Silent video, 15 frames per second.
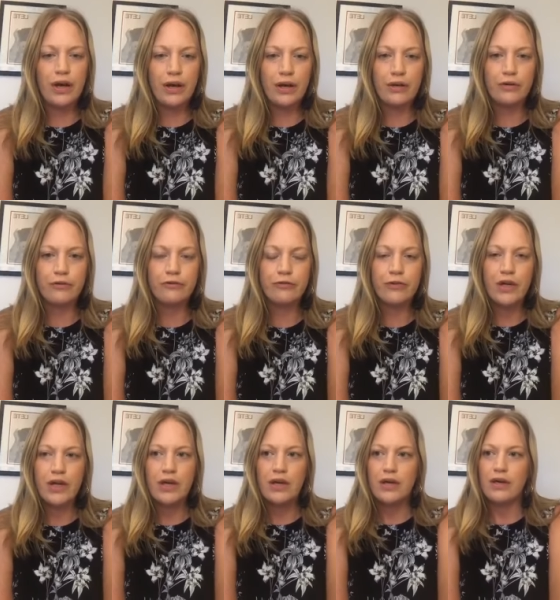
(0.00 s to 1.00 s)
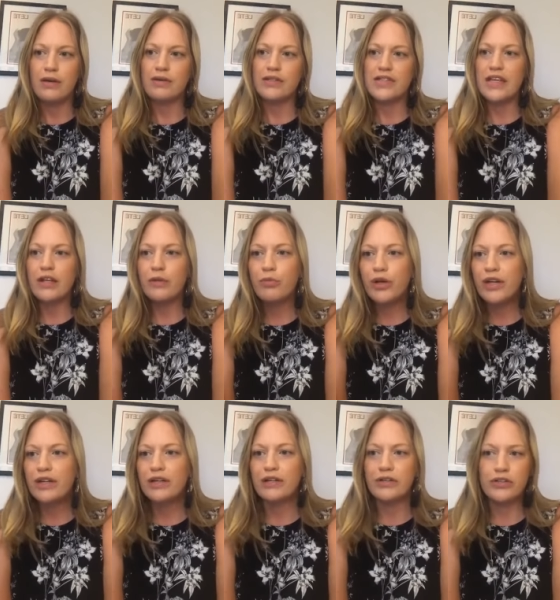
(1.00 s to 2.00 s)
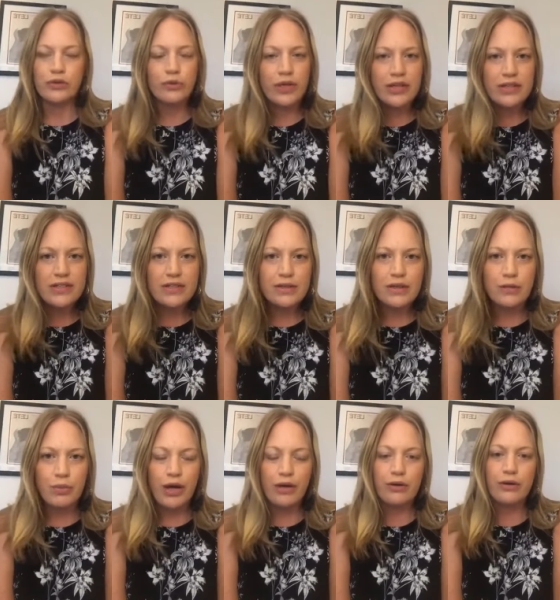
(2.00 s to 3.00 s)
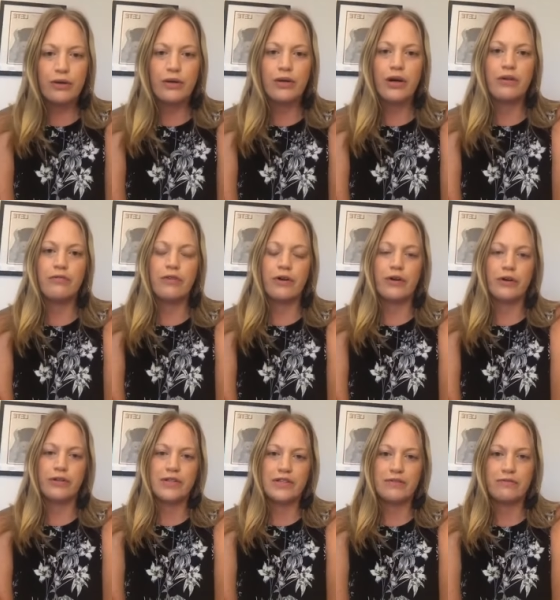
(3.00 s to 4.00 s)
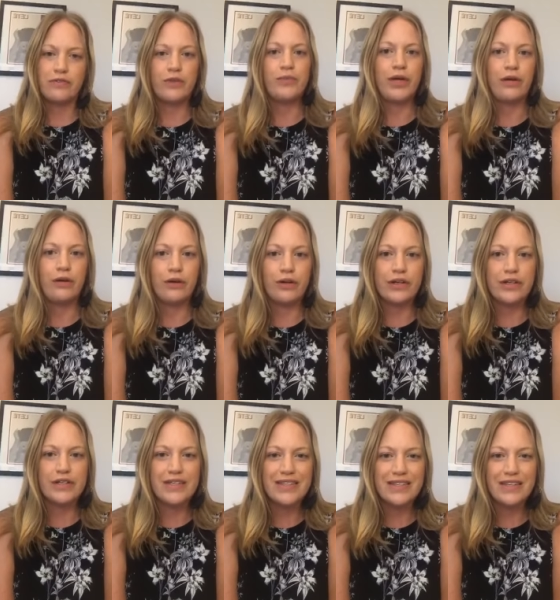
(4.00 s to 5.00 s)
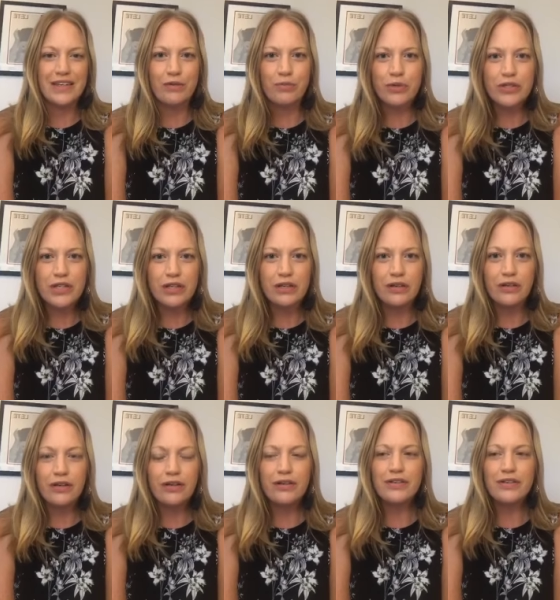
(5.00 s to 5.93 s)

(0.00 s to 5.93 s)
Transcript: of celebrating and showcasing the power of the arts and female artists in particular.